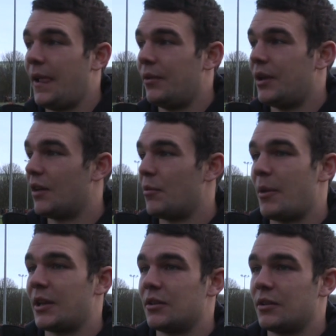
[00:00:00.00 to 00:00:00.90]
We need that
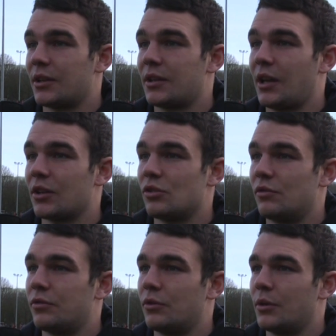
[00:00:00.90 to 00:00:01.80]
momentum to kick us on
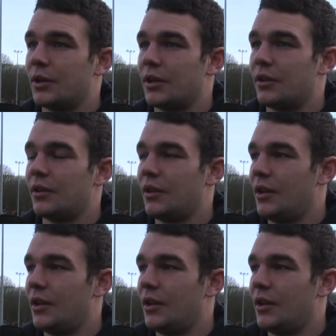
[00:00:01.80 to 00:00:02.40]
forward, and